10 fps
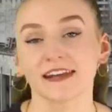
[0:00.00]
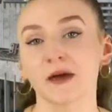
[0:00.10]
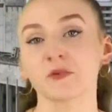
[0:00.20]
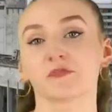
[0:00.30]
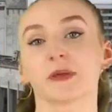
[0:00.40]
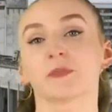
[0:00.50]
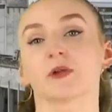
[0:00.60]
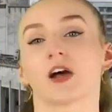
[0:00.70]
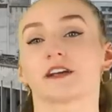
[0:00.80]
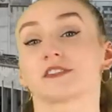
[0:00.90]
A number of
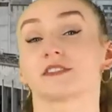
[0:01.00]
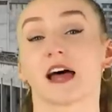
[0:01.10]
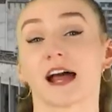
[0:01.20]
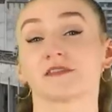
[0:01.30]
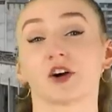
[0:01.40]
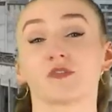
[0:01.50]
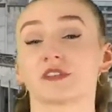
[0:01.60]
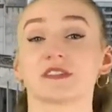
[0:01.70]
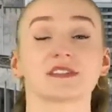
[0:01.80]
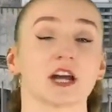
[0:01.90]
people lost their lives
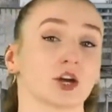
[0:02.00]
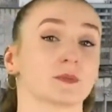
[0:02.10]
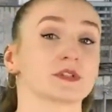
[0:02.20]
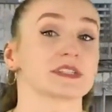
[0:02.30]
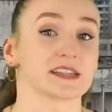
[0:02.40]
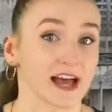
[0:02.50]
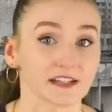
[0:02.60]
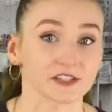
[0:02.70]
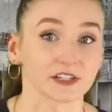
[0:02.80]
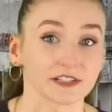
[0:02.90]
over this terrible
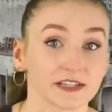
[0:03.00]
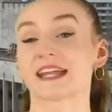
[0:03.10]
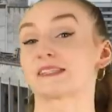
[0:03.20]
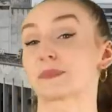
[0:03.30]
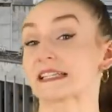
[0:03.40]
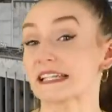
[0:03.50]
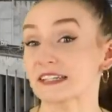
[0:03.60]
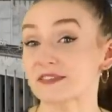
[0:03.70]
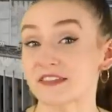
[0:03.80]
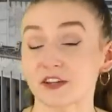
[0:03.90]
disaster, and it's
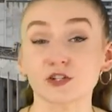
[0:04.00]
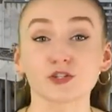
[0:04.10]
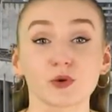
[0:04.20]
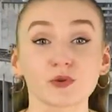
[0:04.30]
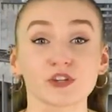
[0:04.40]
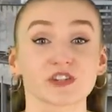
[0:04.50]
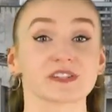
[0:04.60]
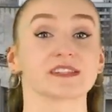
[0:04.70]
believed that their souls are